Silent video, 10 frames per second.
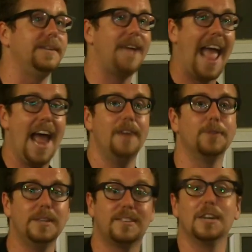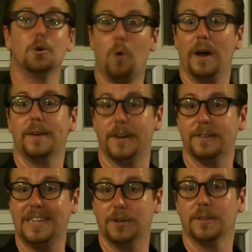if every single one of
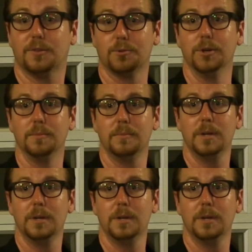us here in this room,